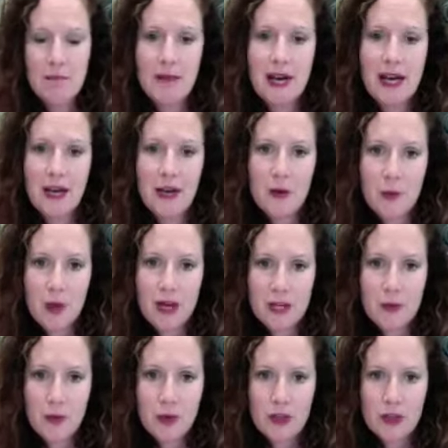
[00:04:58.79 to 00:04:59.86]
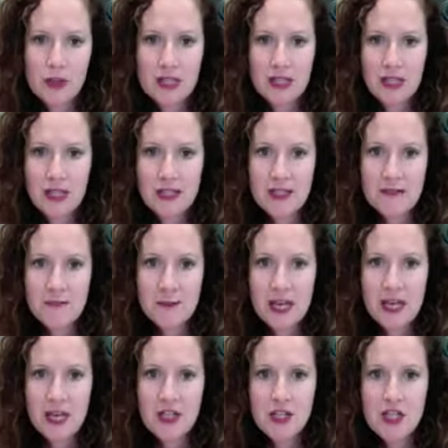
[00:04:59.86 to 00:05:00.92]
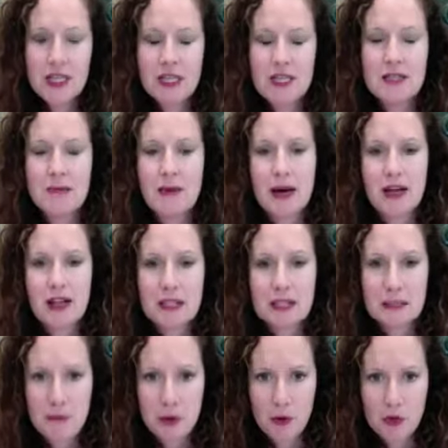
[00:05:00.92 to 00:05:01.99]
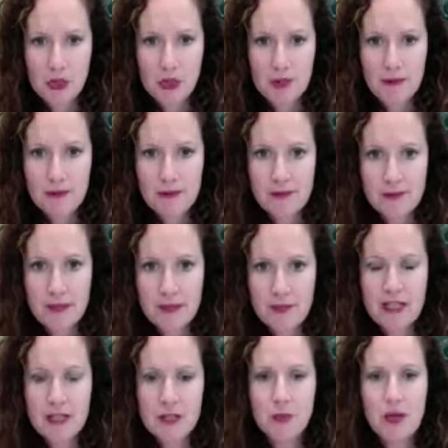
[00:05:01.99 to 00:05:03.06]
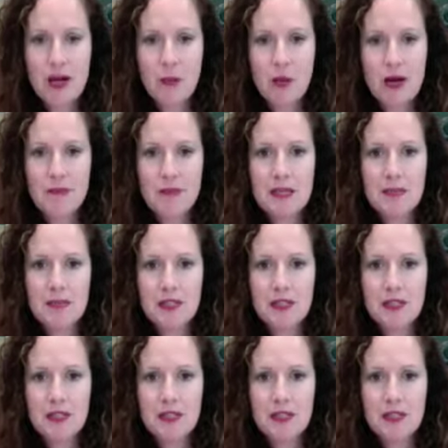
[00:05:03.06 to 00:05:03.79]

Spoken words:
my Writing Warriors Collective page is about exposure, because what I want people to